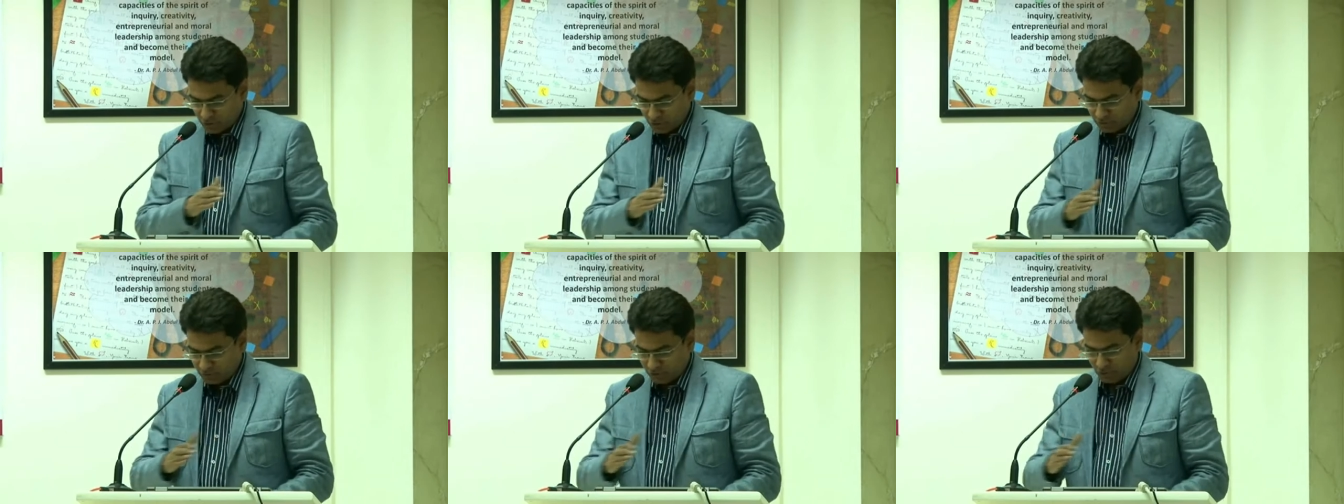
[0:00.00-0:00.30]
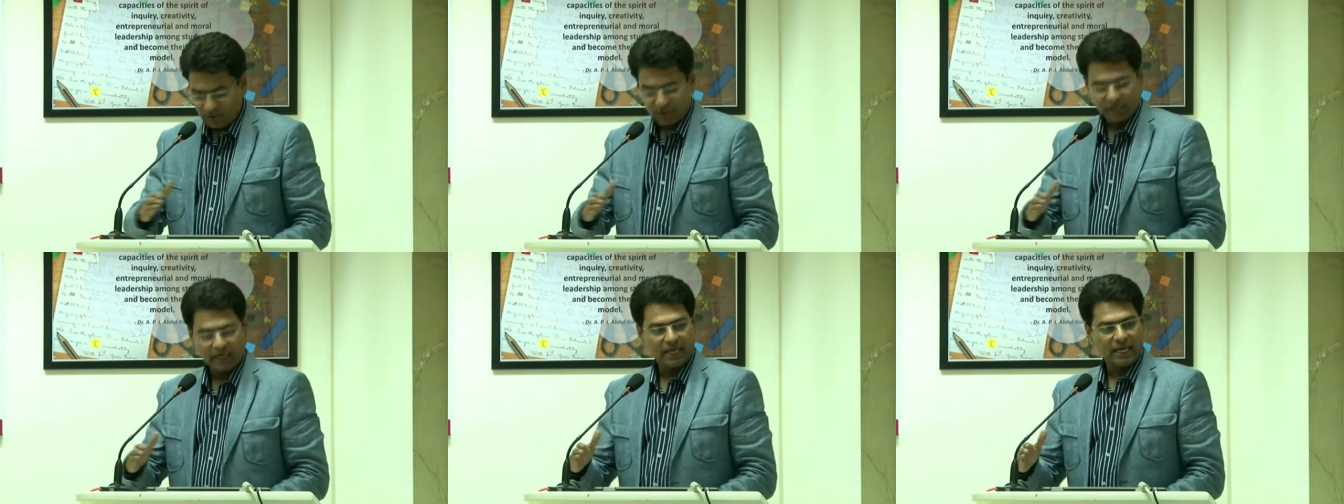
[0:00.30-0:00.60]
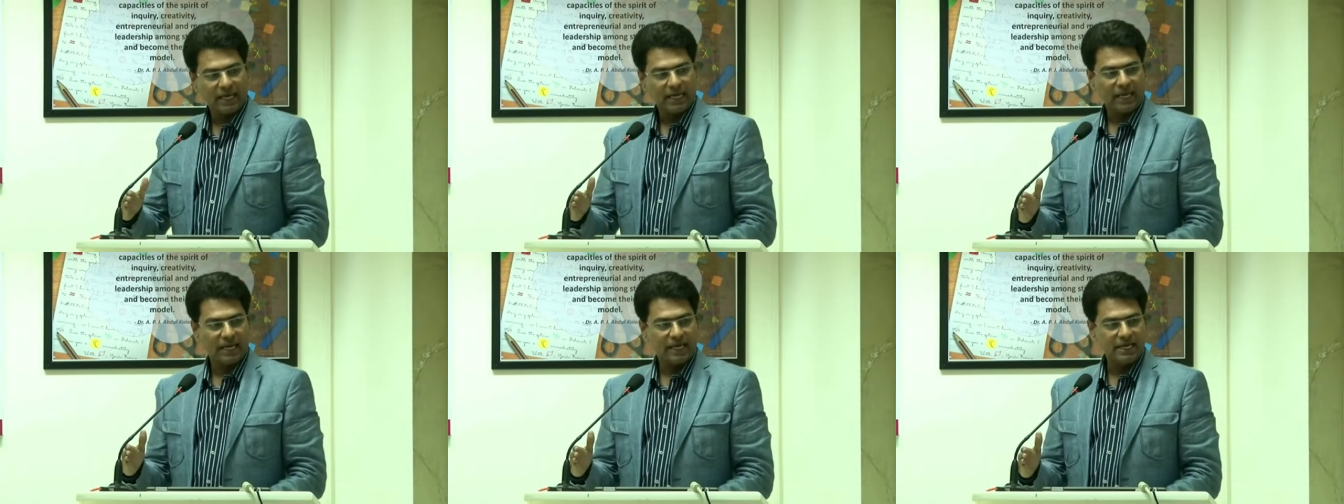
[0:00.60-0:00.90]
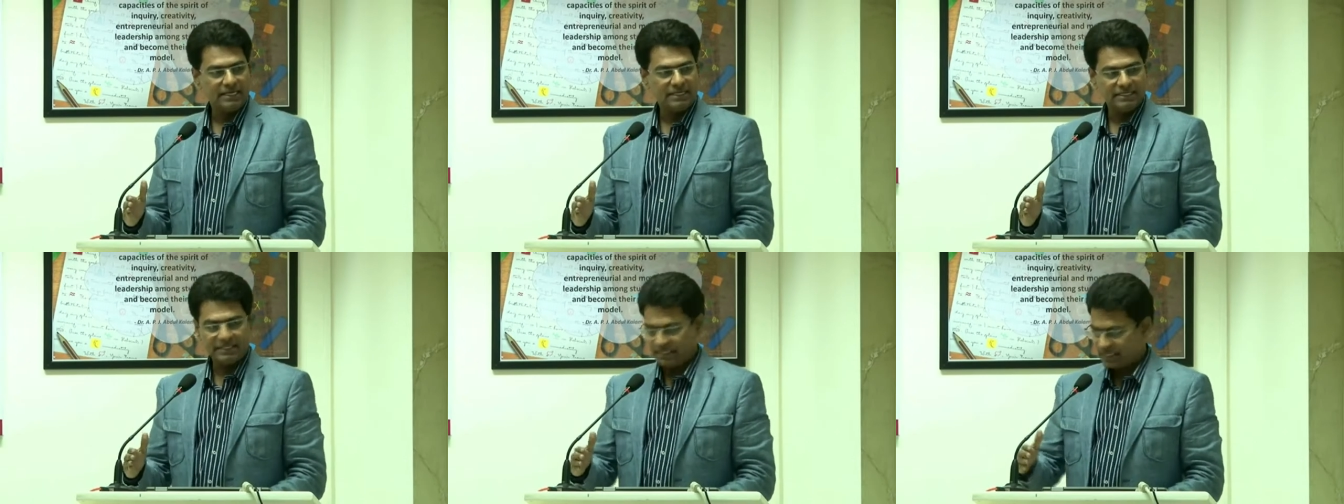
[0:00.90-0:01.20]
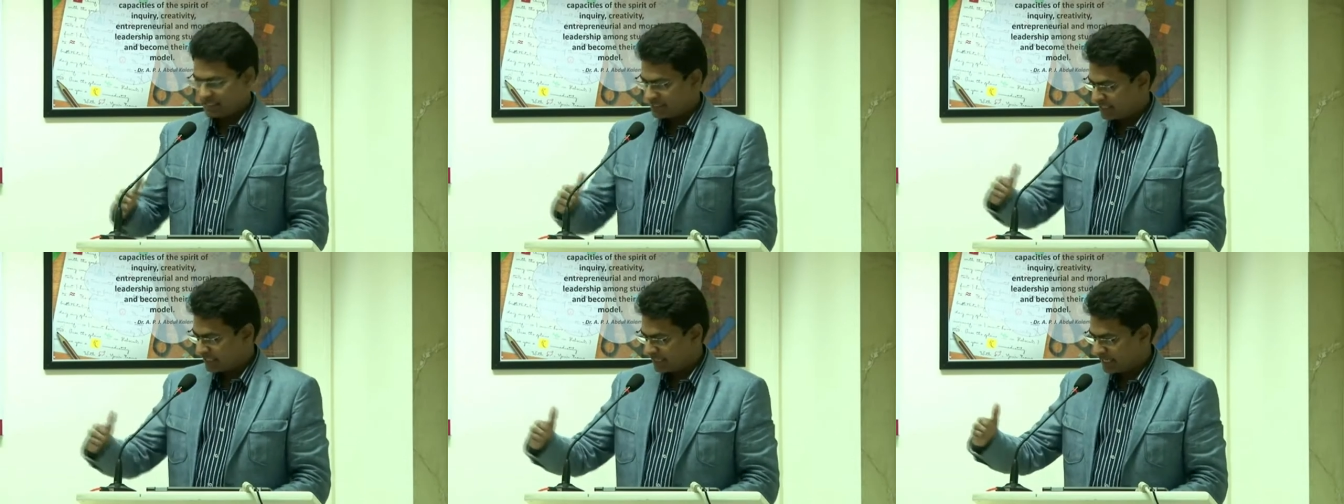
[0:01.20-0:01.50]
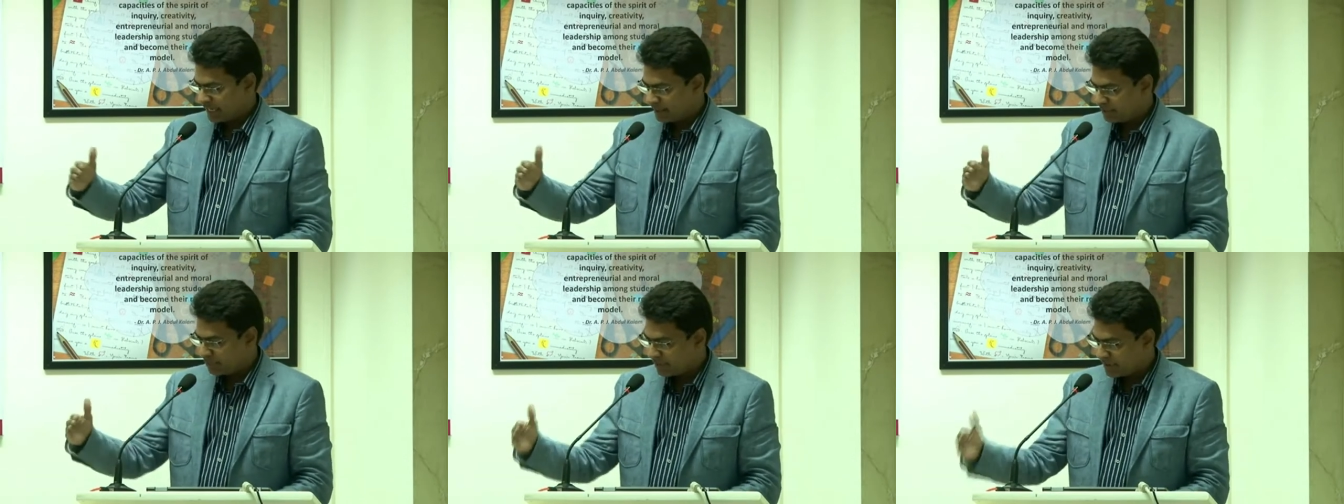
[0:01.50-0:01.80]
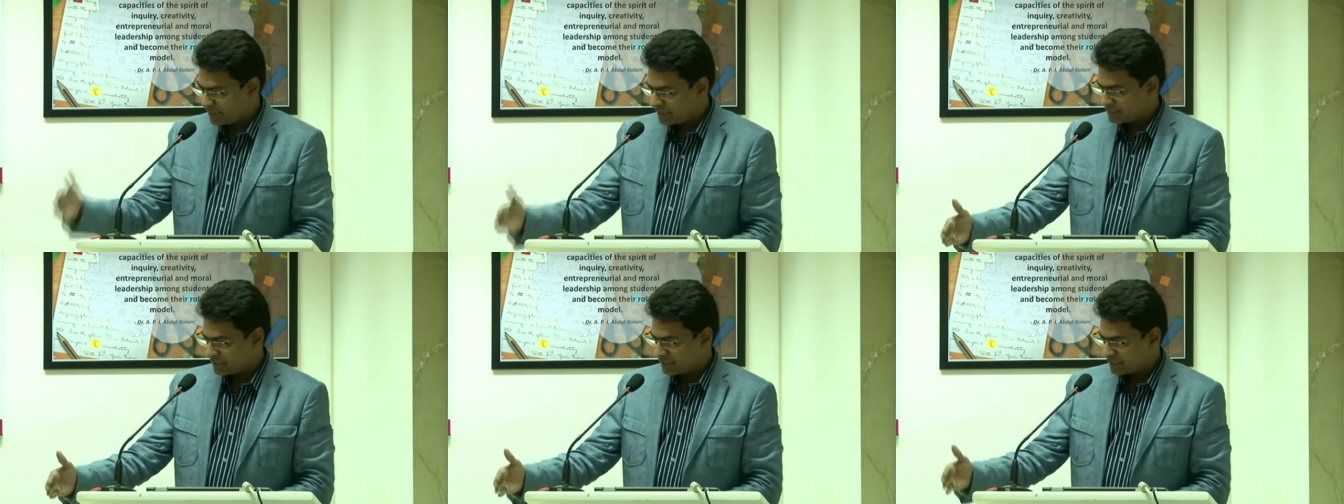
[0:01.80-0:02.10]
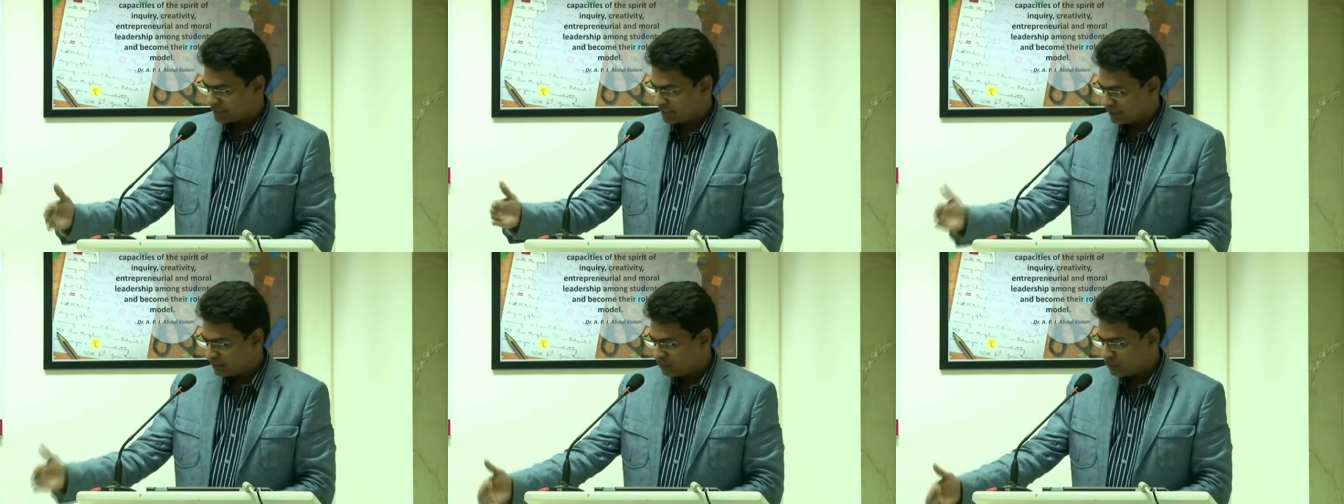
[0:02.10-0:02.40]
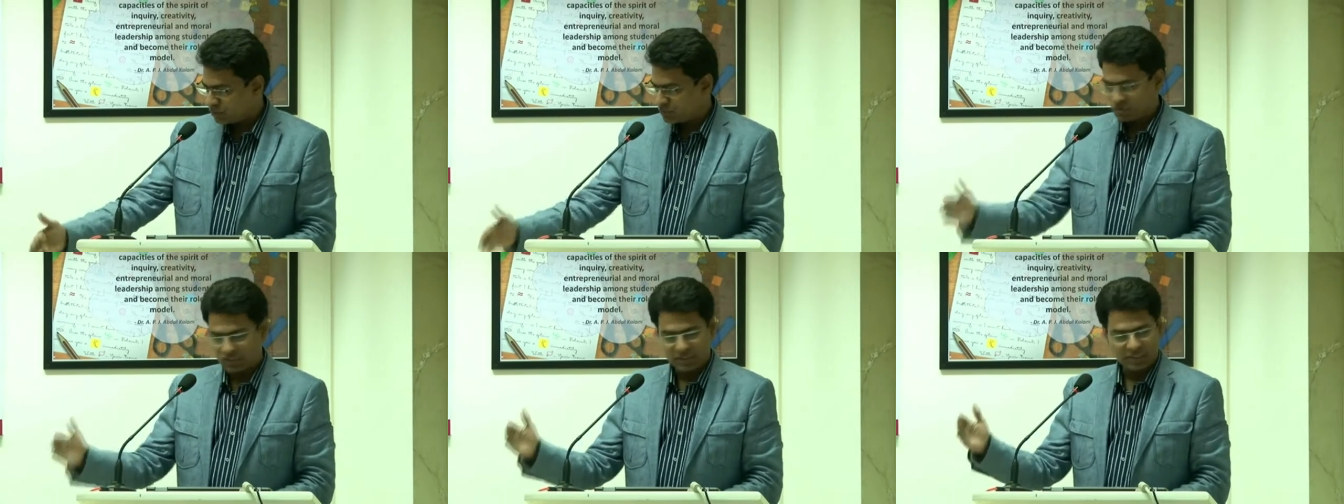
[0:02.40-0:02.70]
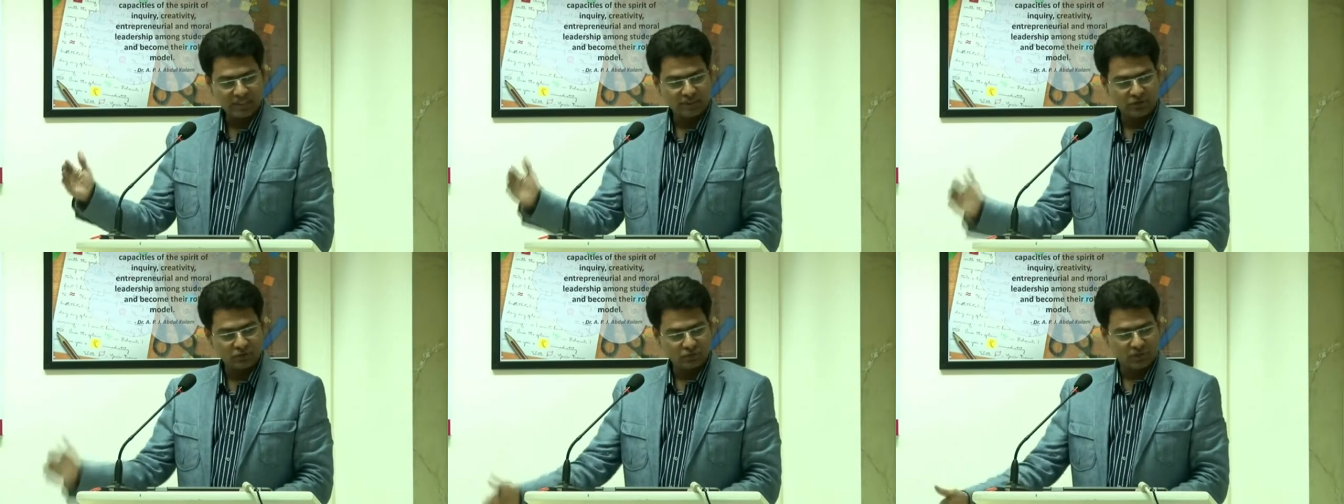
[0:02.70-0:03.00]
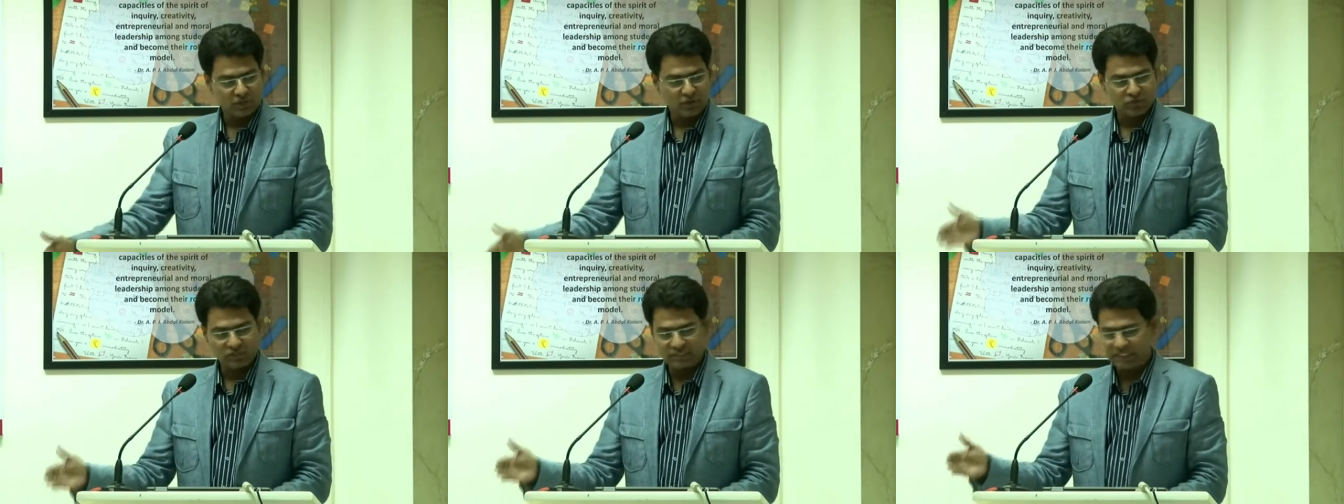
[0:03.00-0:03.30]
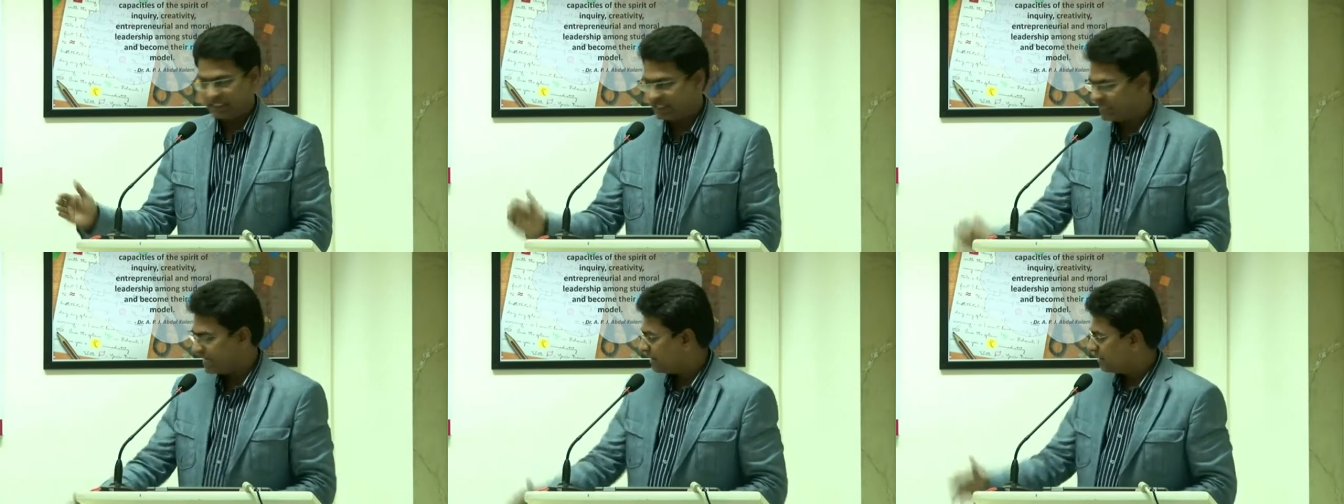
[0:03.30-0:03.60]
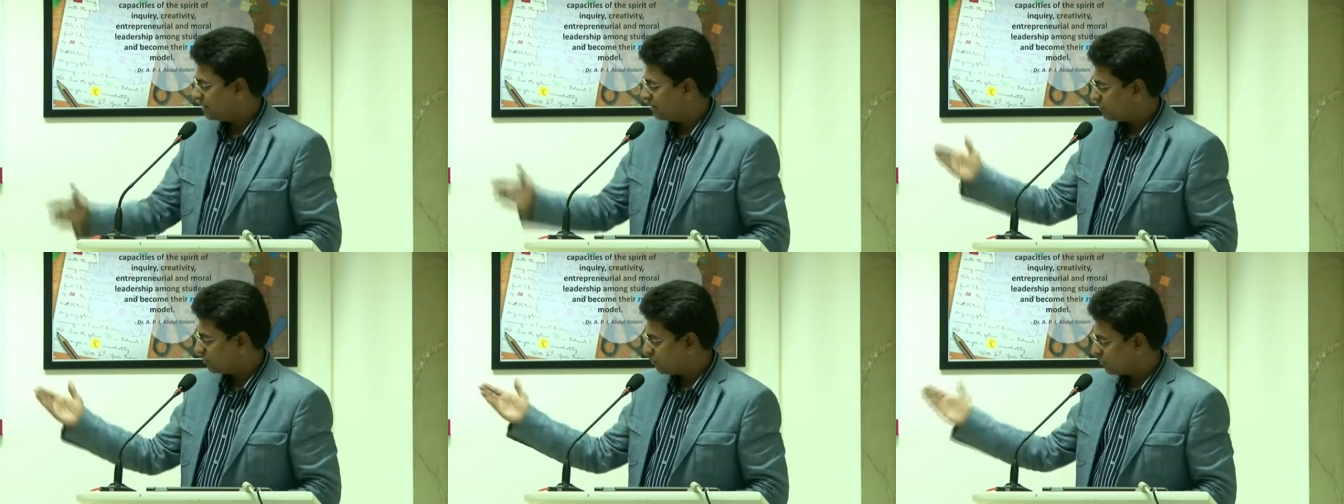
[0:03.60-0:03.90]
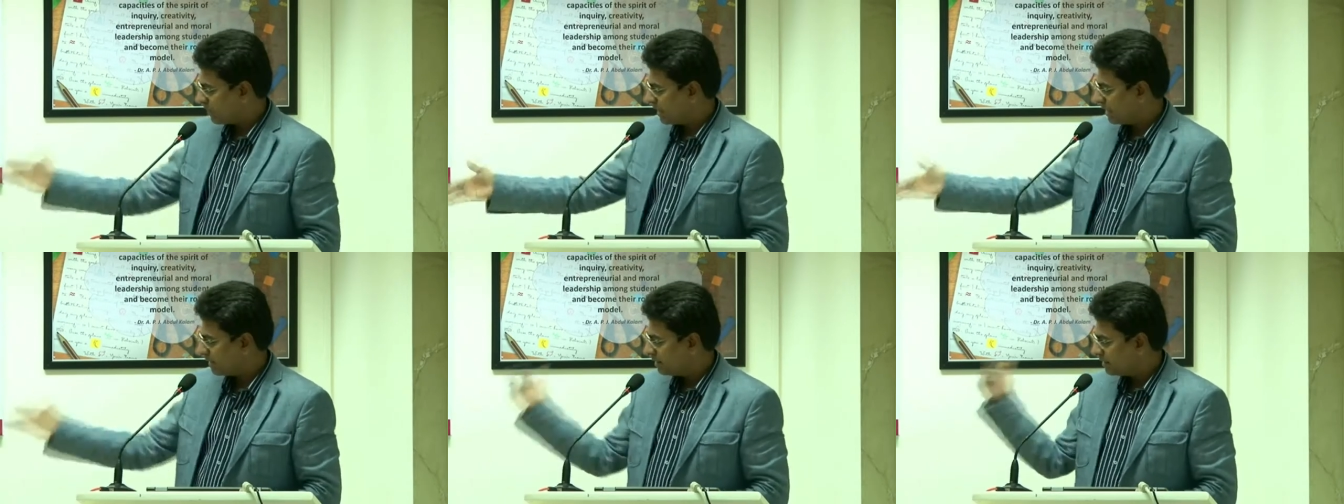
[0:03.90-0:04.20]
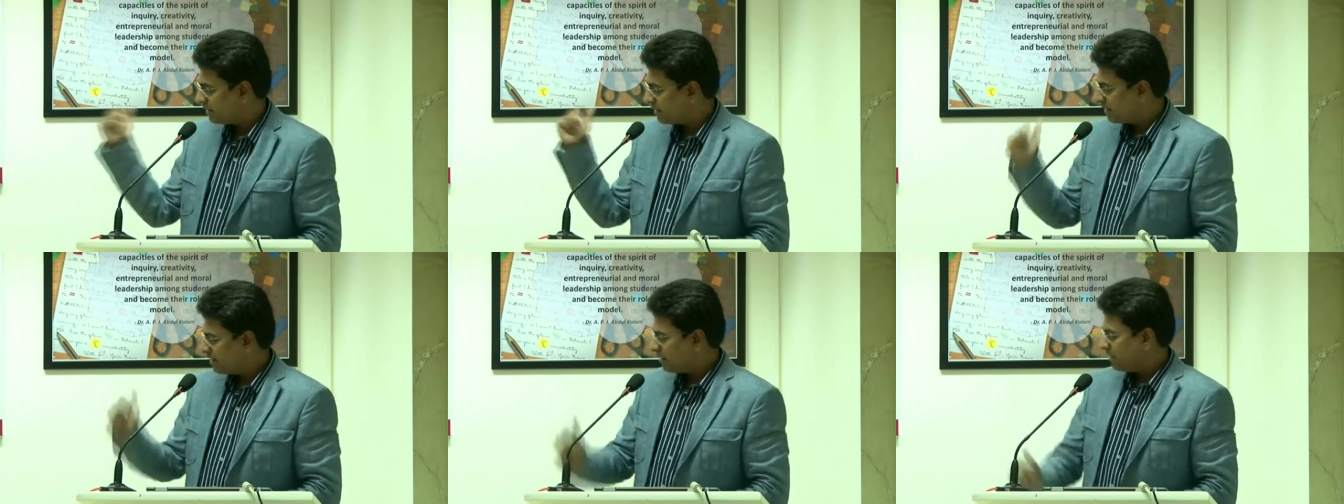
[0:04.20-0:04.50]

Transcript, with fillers: on for eight years and that brings us almost till 2010 when